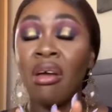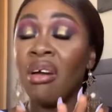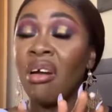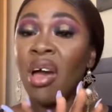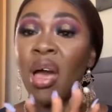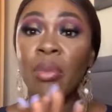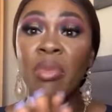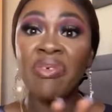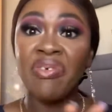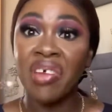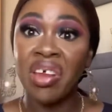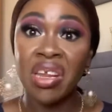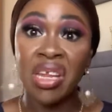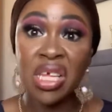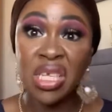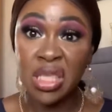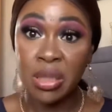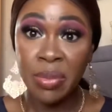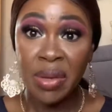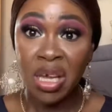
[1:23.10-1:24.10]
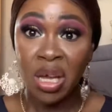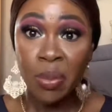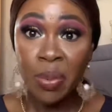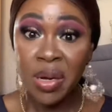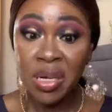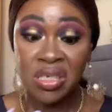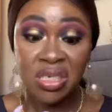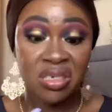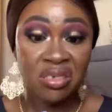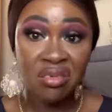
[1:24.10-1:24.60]
I'm a very lazy makeup
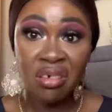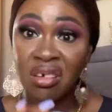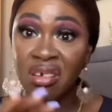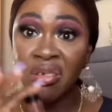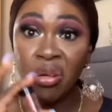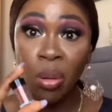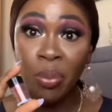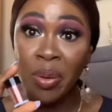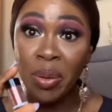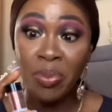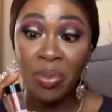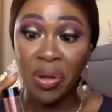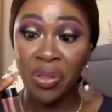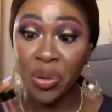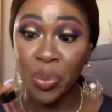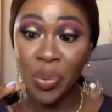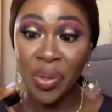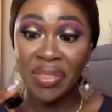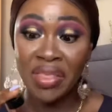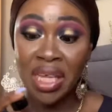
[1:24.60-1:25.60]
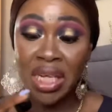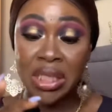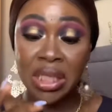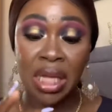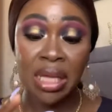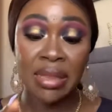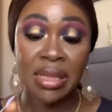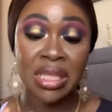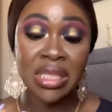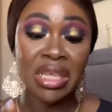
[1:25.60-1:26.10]
artist. I cannot be bothered with things
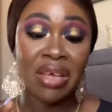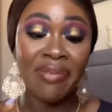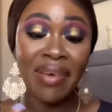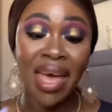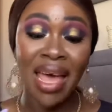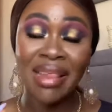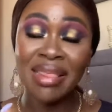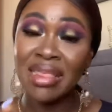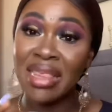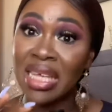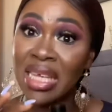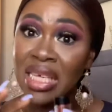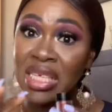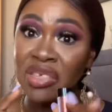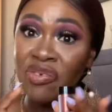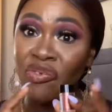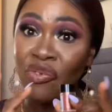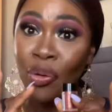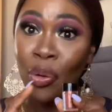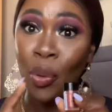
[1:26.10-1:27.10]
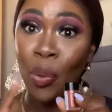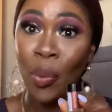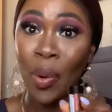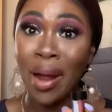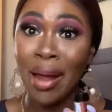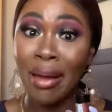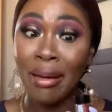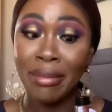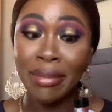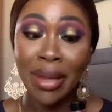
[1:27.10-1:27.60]
like this. I've had these for a
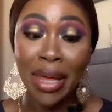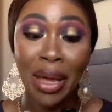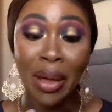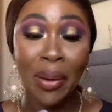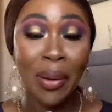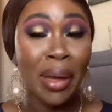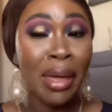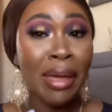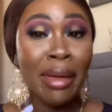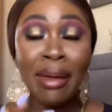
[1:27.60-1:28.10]
while now.